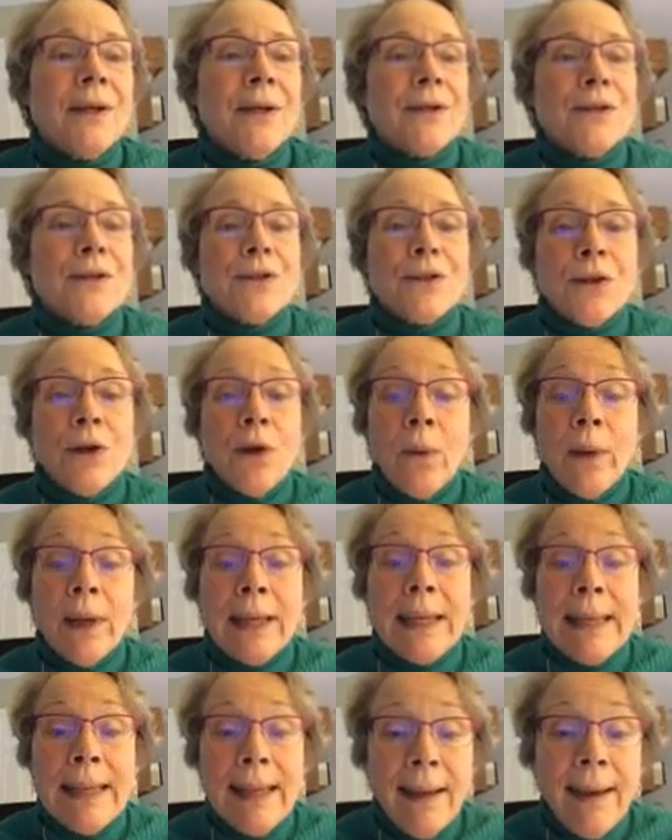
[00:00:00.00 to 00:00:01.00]
So at
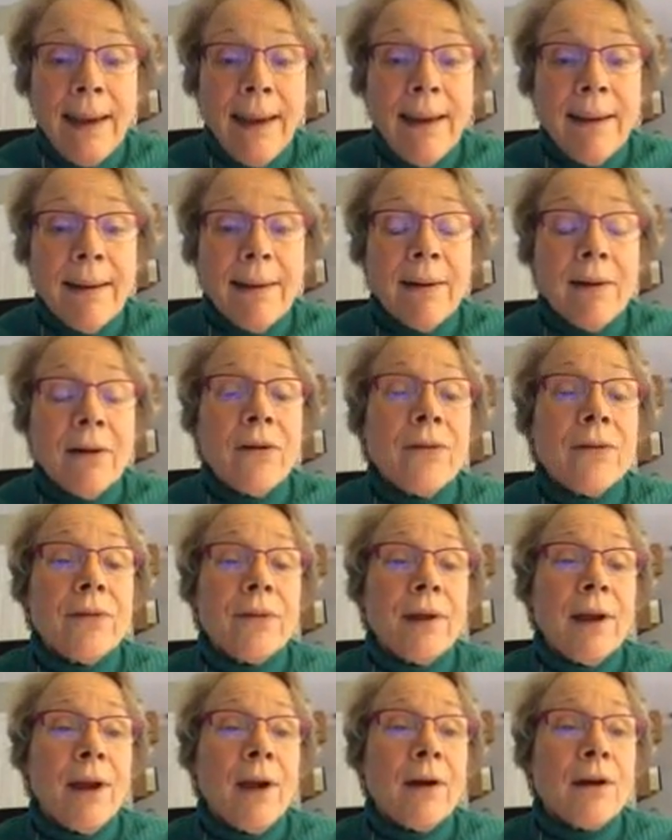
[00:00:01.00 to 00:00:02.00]
Yale,
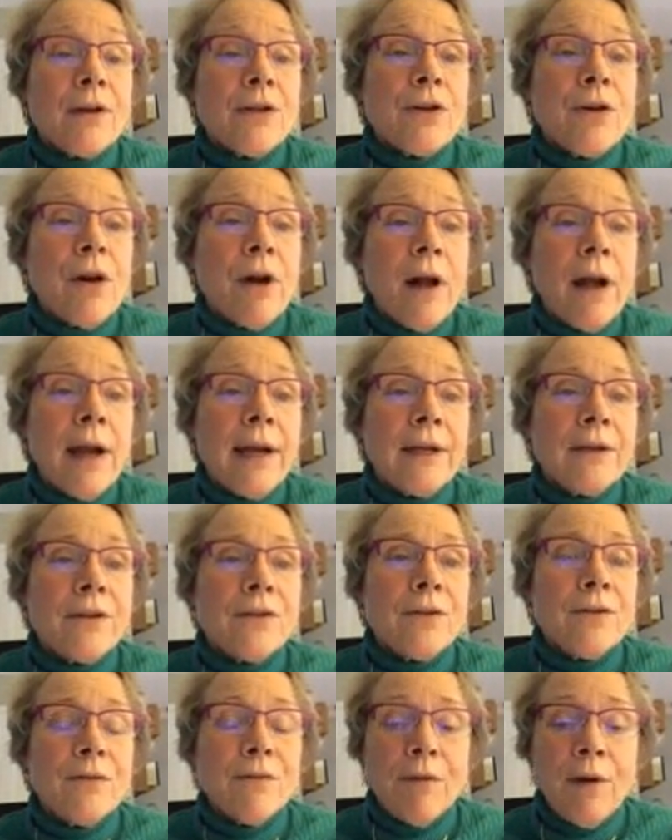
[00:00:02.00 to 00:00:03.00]
they are trying
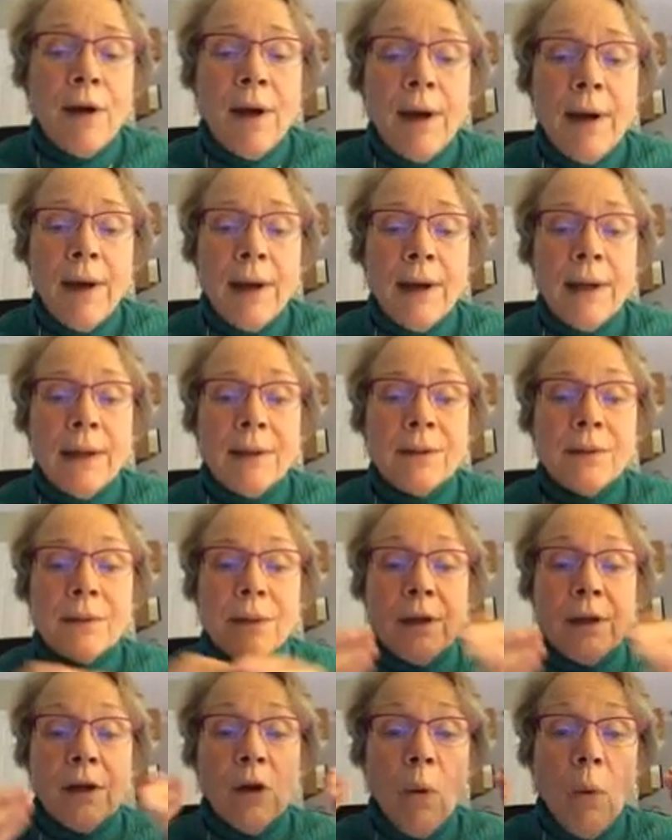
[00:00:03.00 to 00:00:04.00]
to find
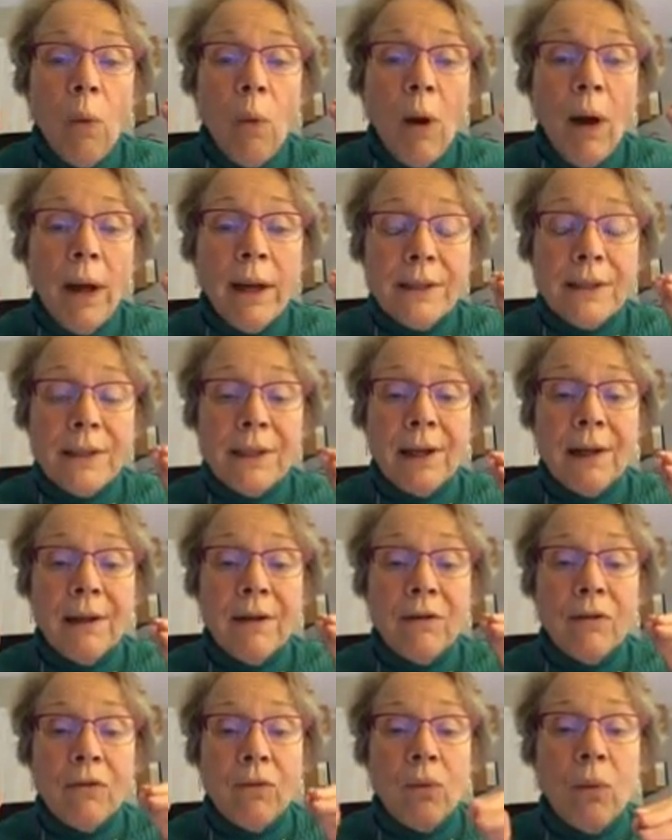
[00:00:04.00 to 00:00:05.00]
a
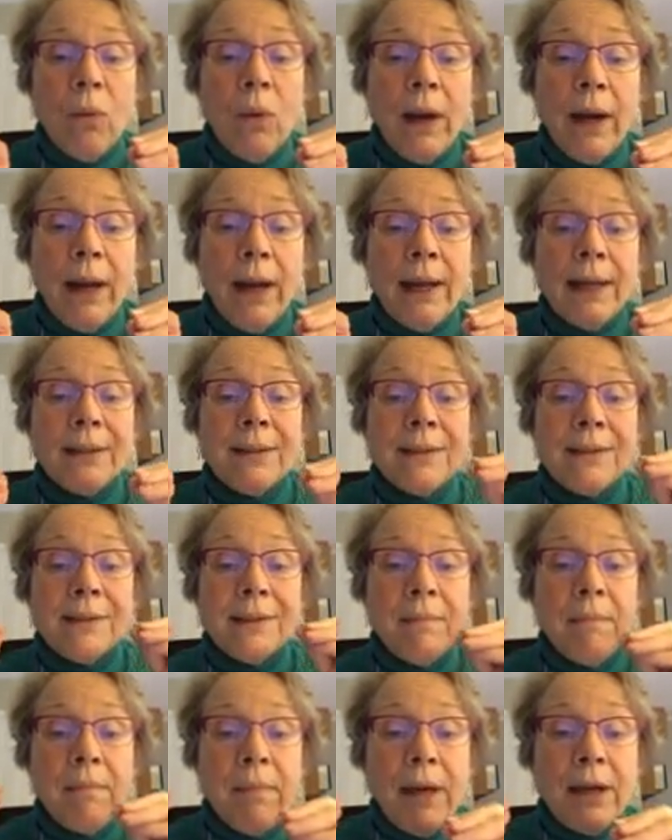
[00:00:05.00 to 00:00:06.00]
quantitative way to
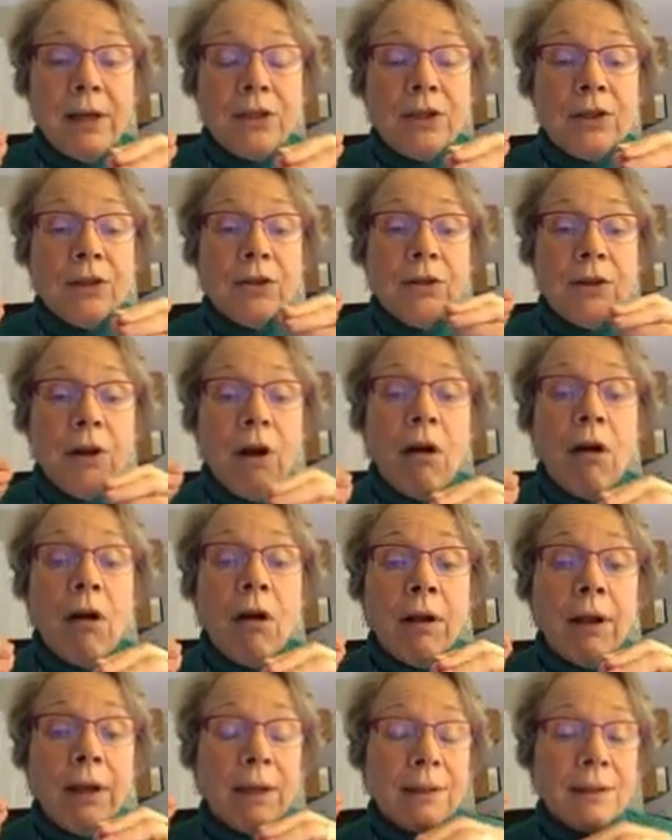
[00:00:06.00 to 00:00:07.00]
measure
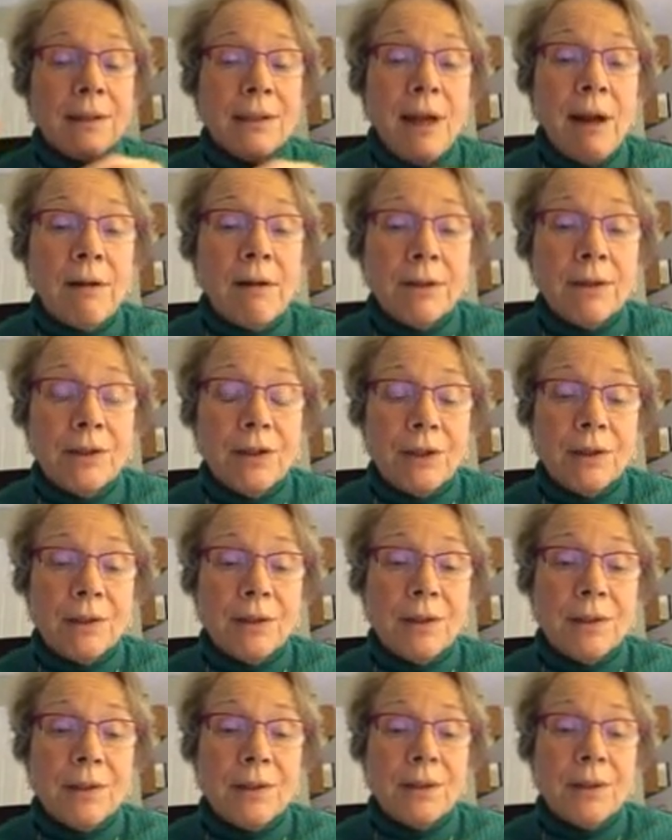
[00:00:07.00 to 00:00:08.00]
dog
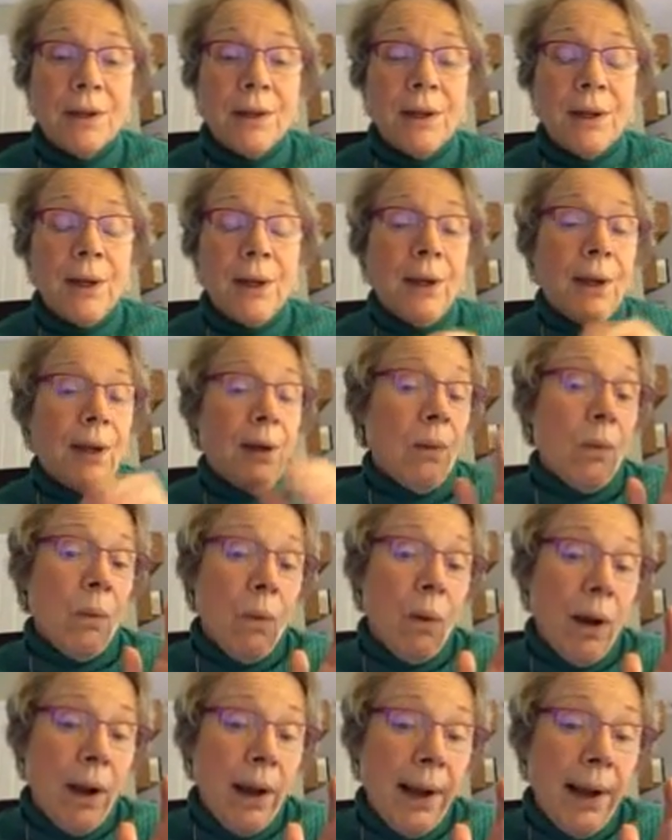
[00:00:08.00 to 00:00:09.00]
intelligence.
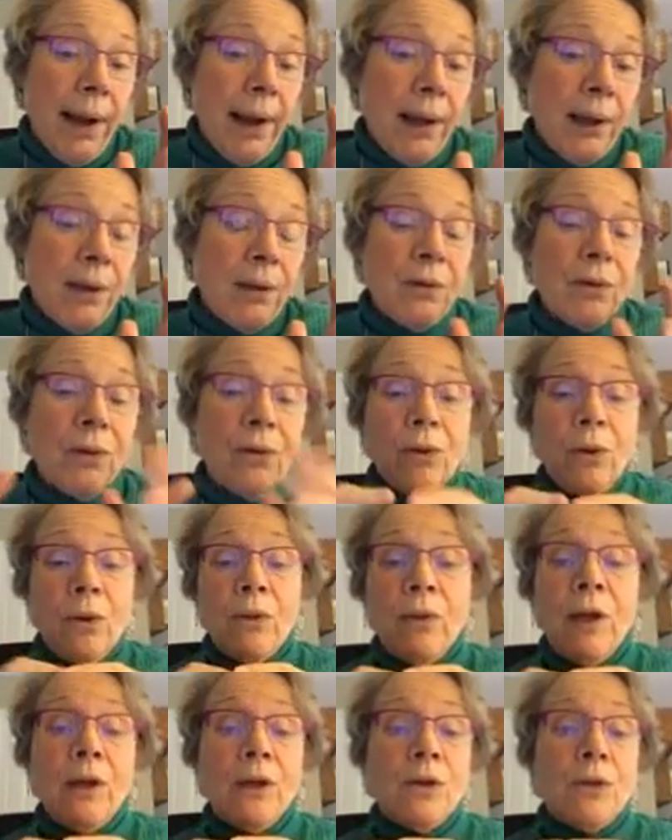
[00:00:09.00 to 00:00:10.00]
Why?
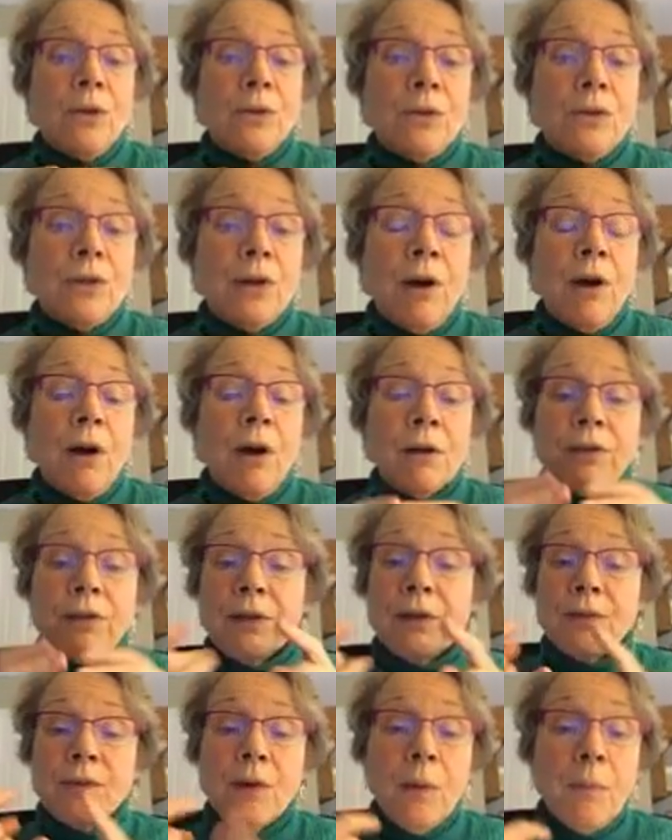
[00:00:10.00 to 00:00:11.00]
They use dogs
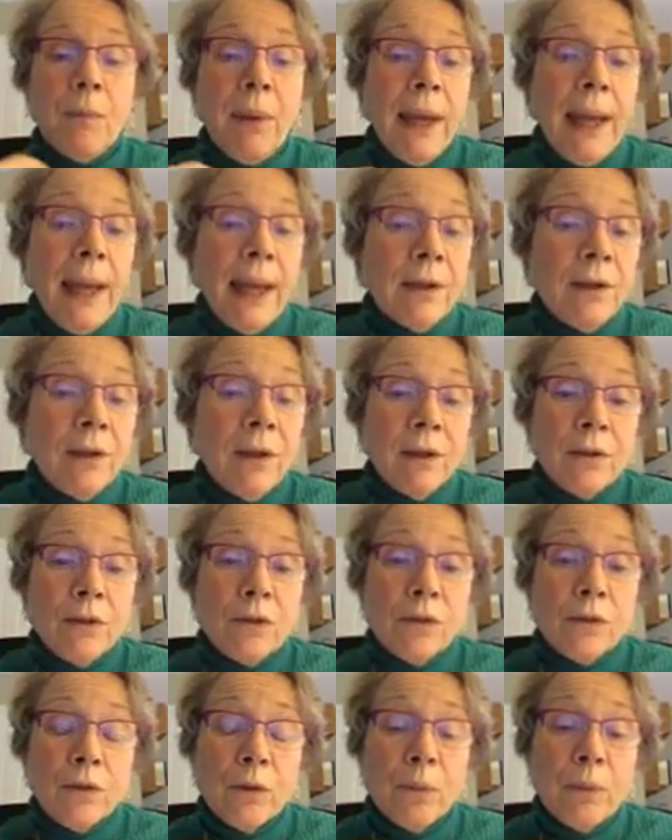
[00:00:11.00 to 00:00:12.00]
as
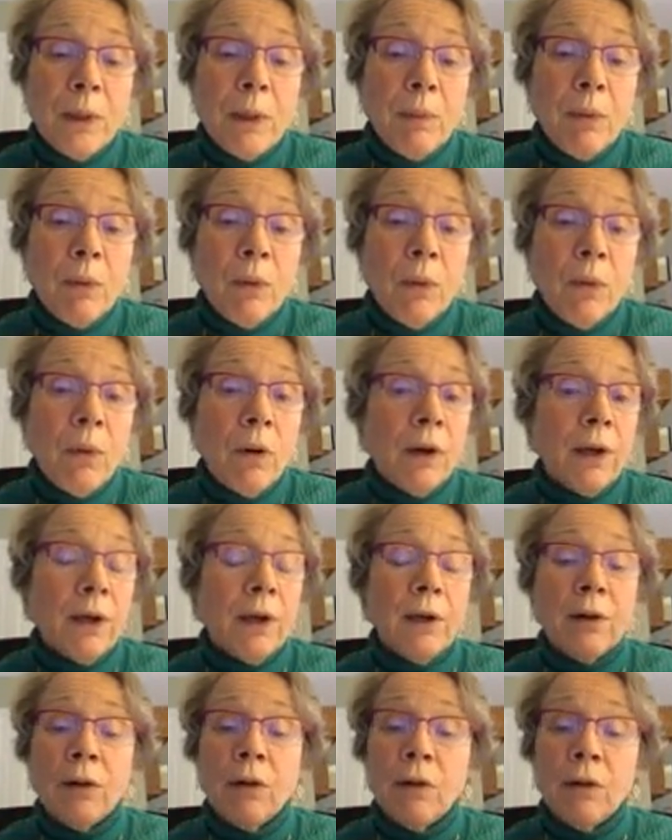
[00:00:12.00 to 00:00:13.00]
companions for people who are
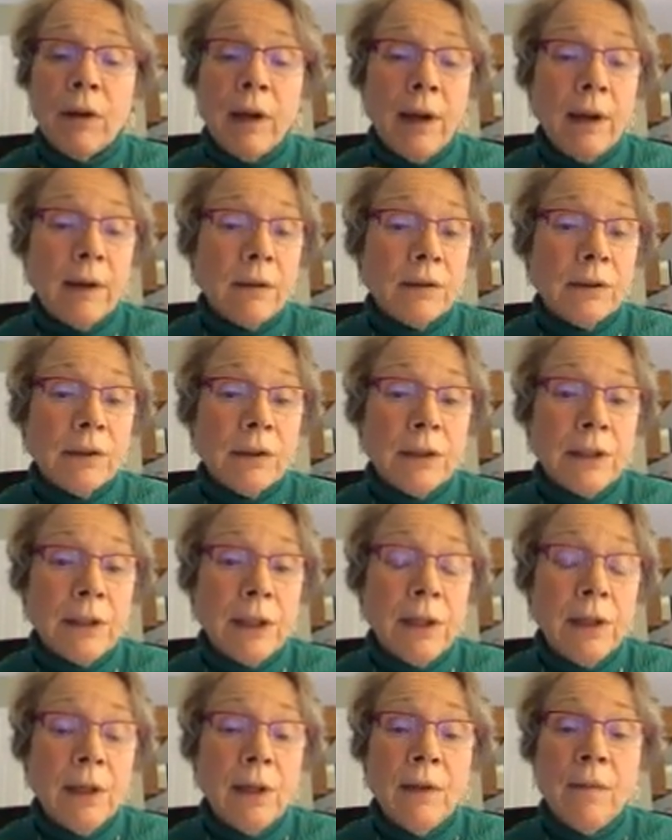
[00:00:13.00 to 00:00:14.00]
ill or
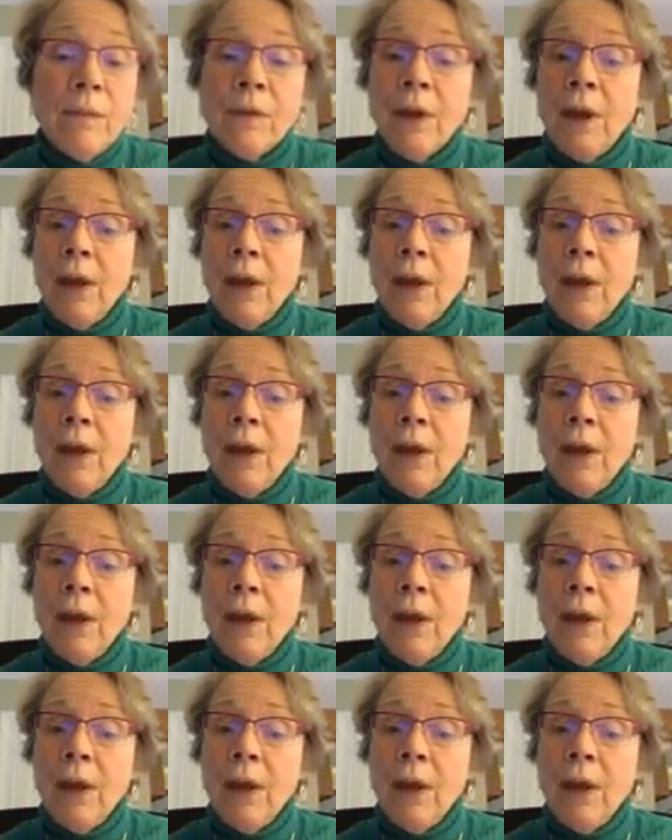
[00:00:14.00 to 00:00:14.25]
elderly.